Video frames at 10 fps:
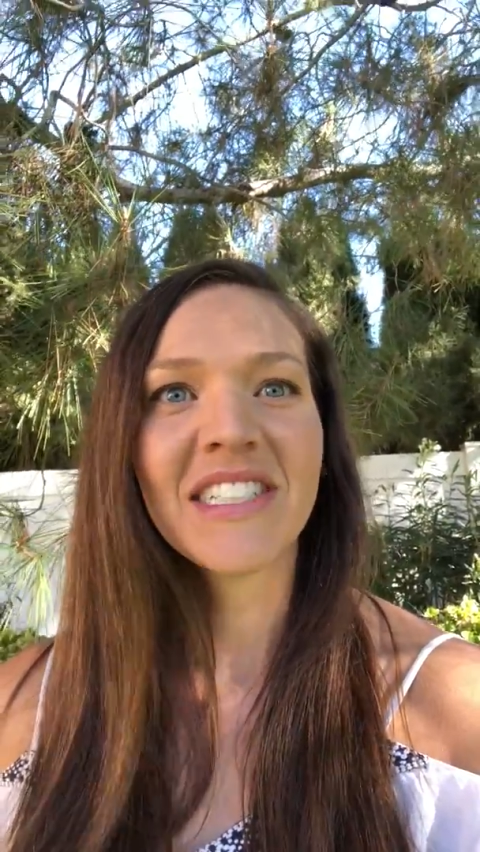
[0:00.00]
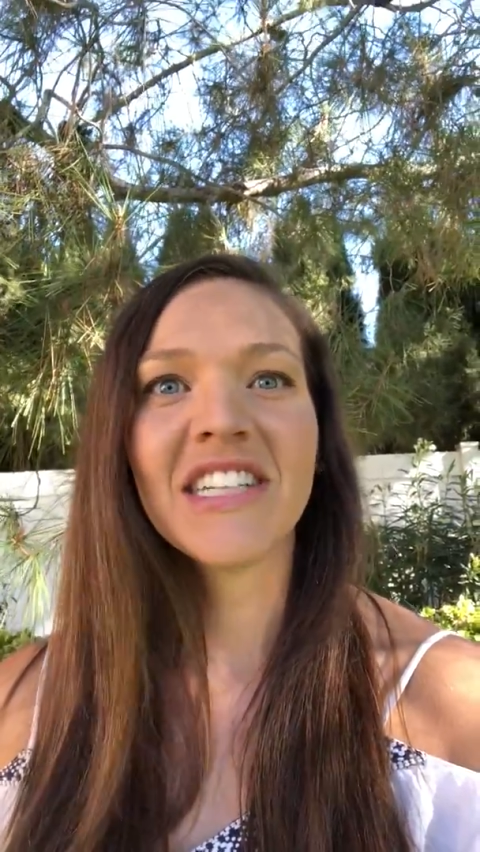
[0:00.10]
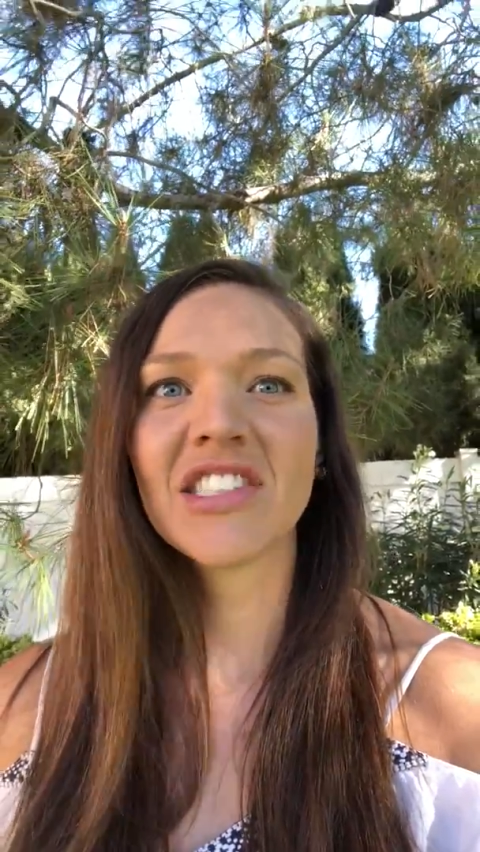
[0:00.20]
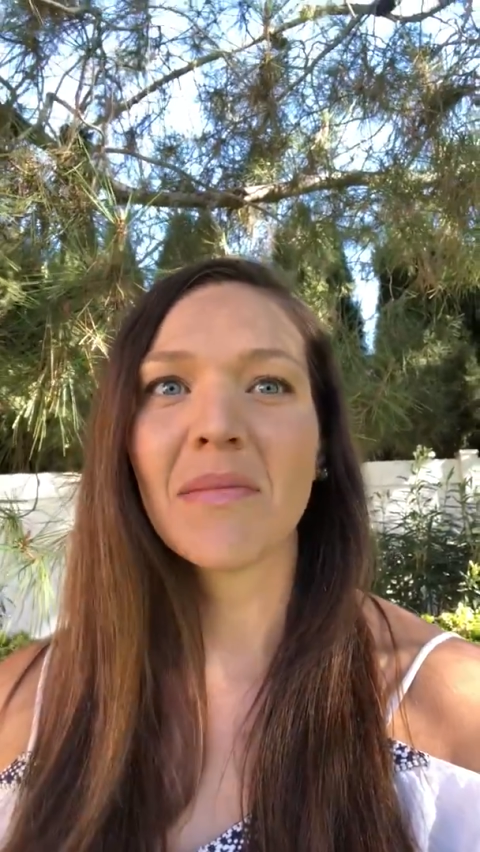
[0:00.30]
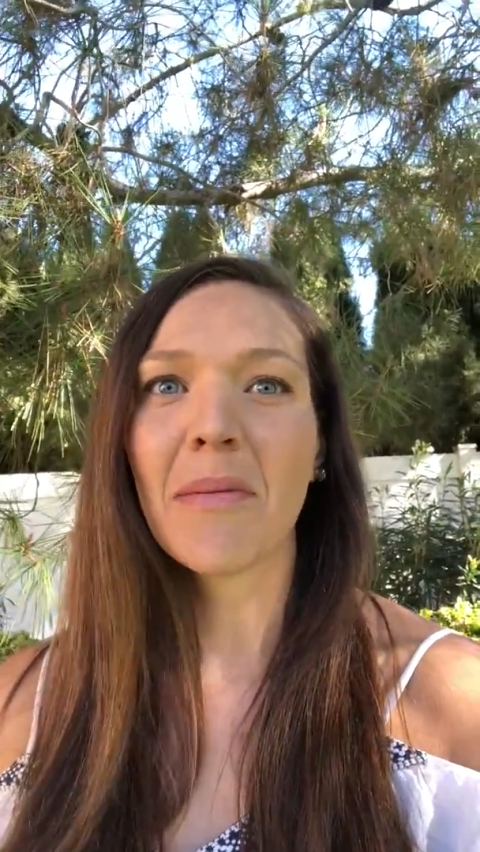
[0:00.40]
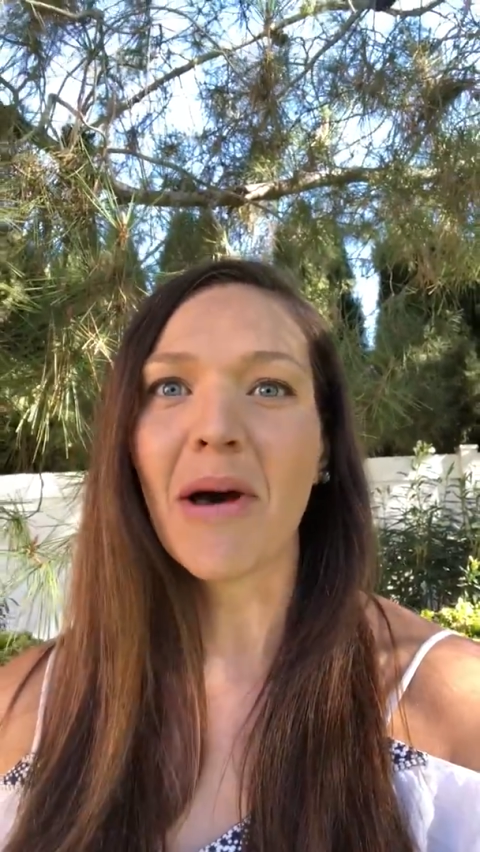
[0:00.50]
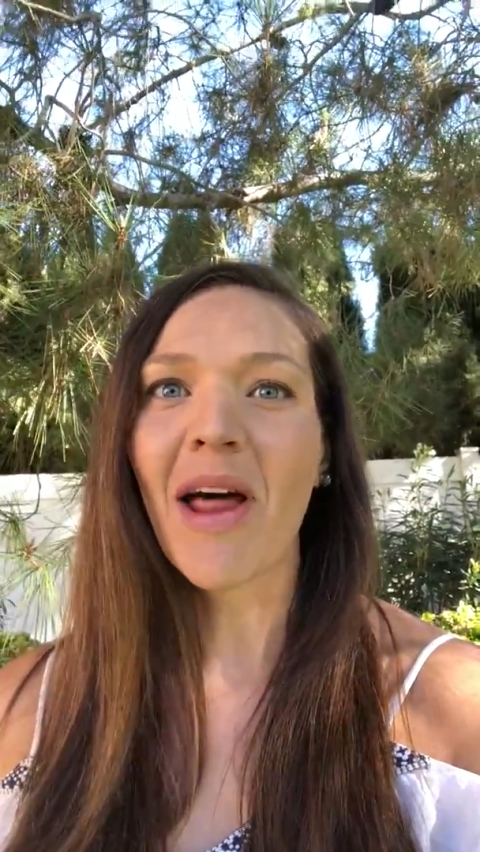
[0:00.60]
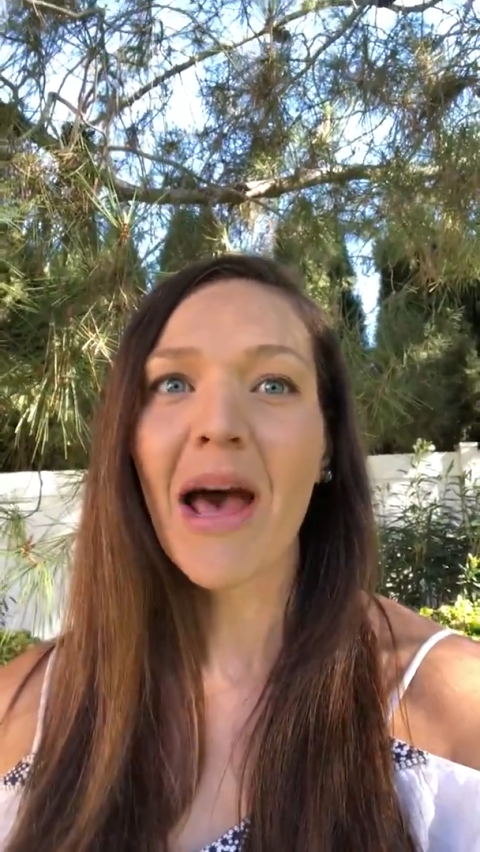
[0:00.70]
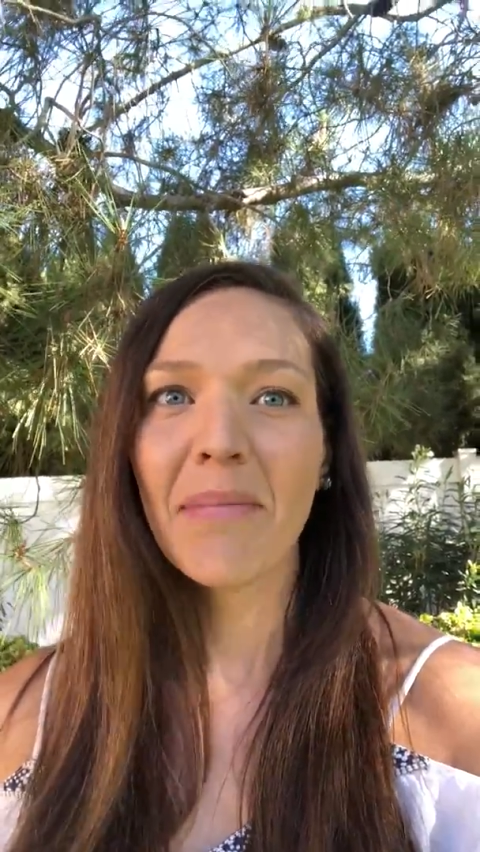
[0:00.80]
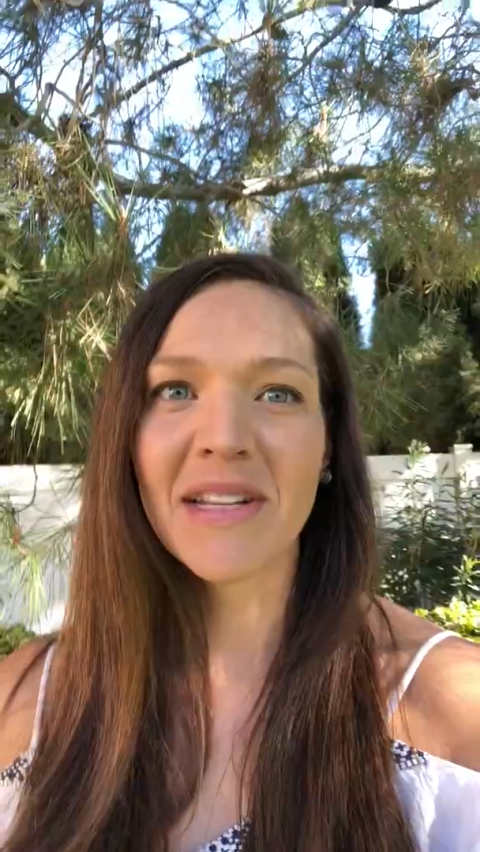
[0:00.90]
Teach them
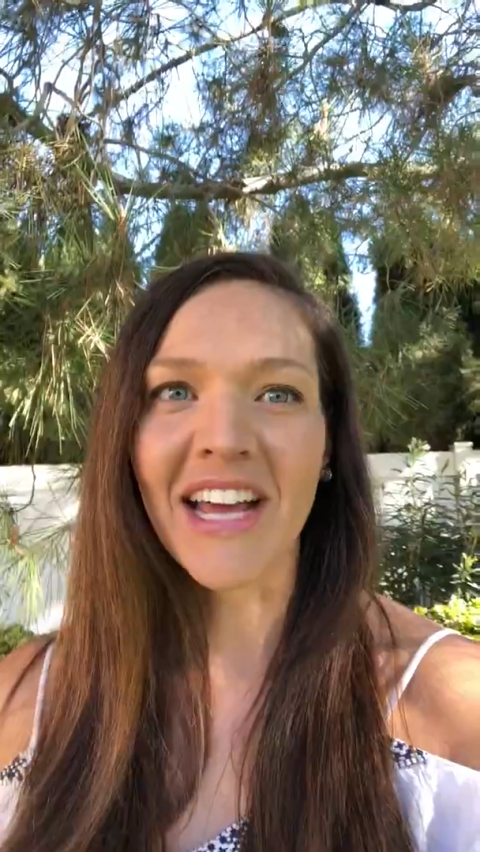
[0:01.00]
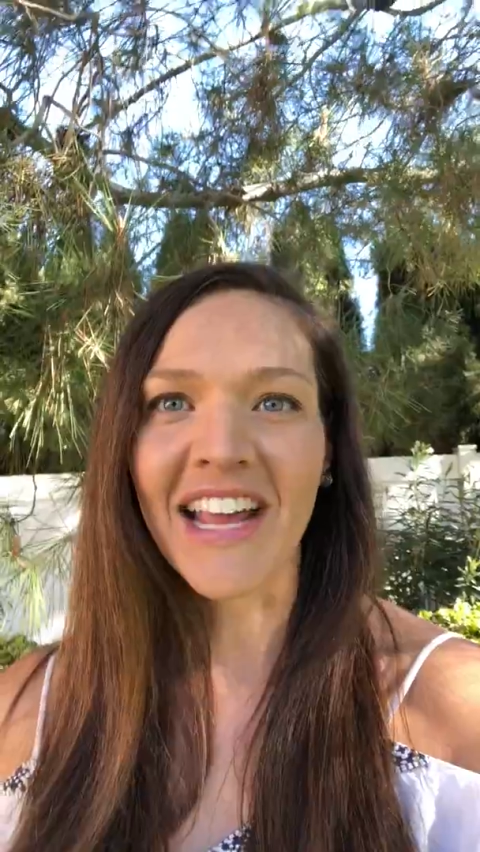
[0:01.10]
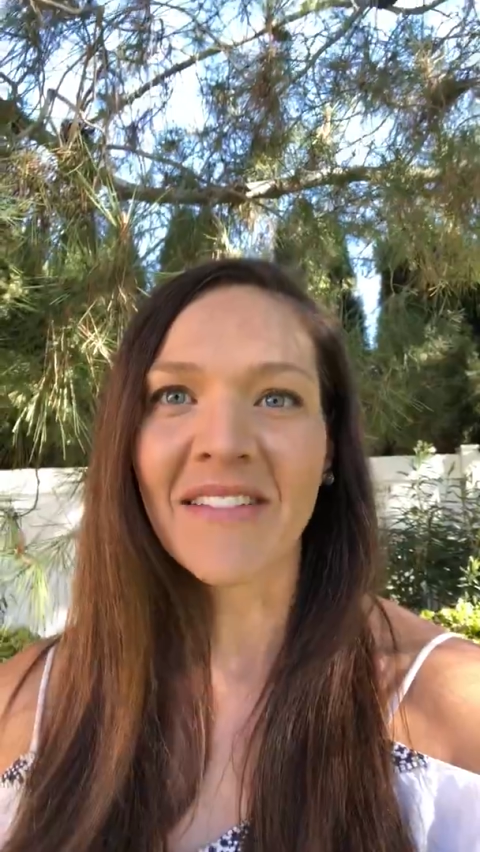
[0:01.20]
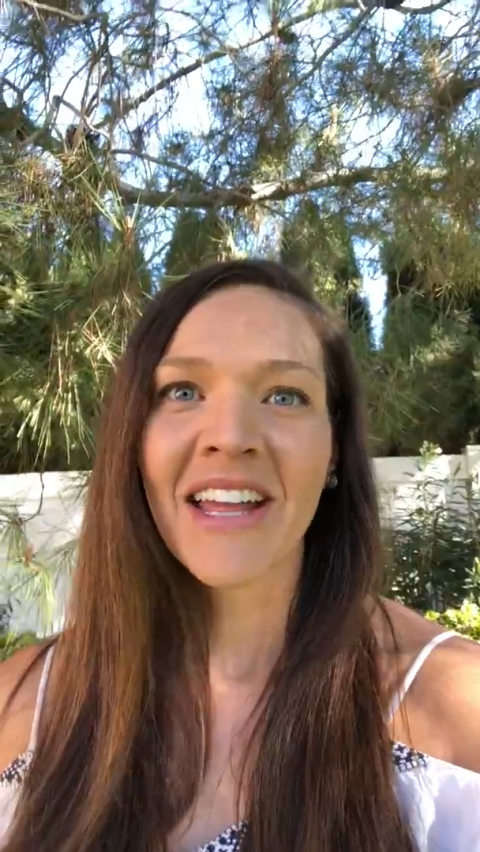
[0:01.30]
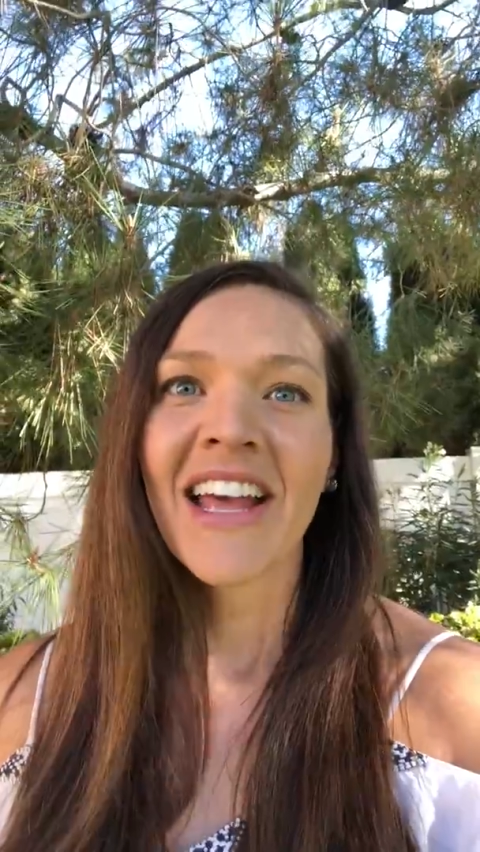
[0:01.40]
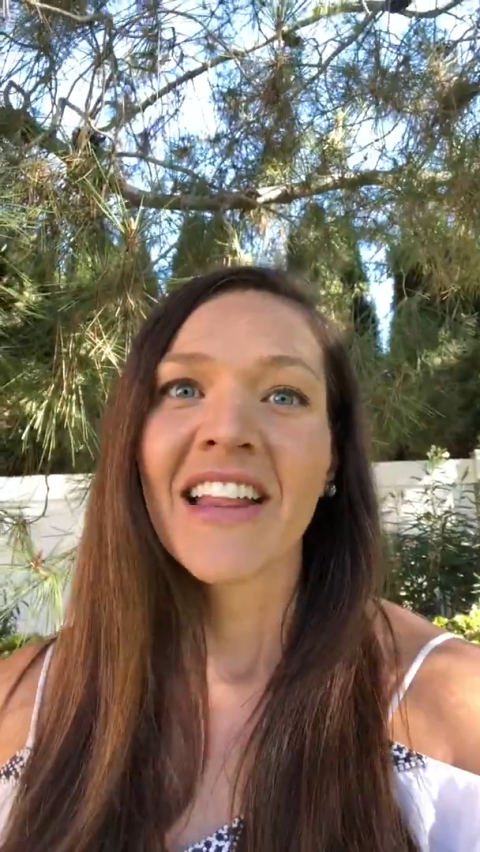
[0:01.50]
about appetite.